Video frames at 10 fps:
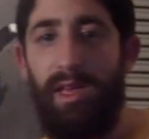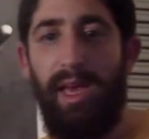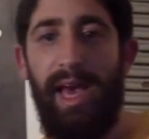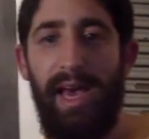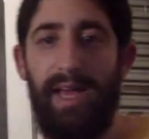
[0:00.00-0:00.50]

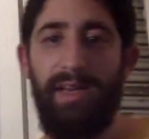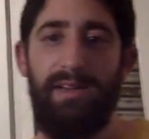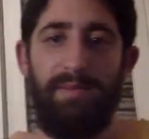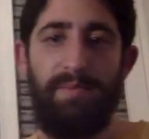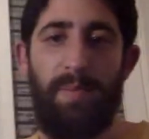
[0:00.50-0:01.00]
And
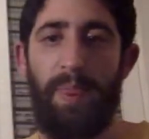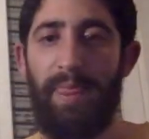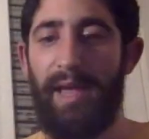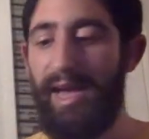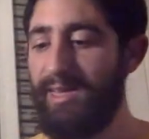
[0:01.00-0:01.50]

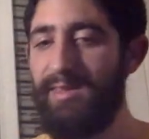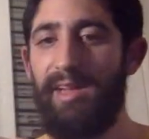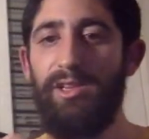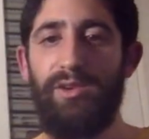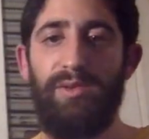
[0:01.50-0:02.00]
I can
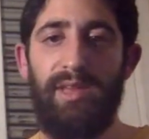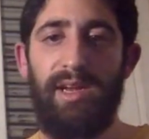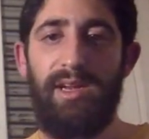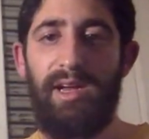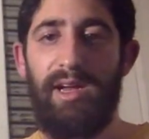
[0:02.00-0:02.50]
tell you
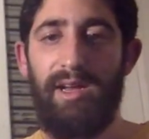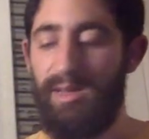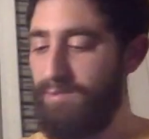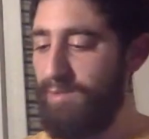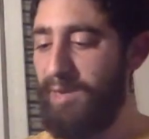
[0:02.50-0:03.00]

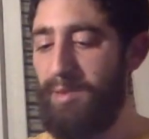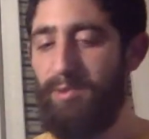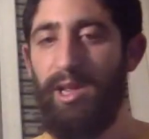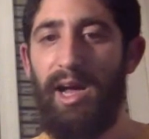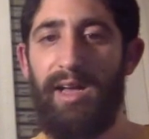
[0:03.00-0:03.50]
that many
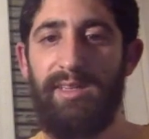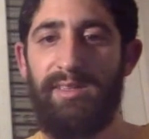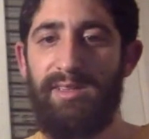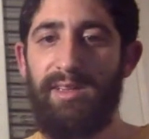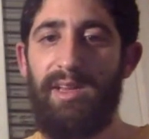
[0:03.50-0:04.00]
people
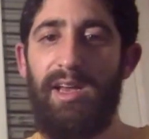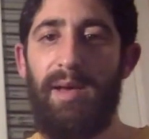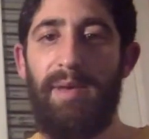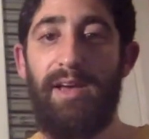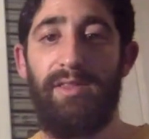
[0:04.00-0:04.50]
asked
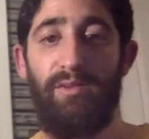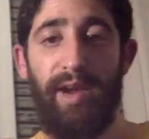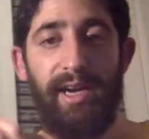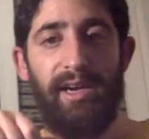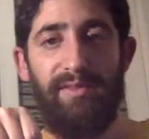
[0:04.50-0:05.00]
about the
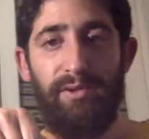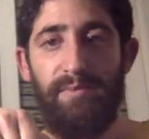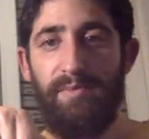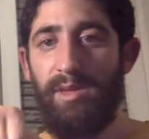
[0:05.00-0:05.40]
rain cover.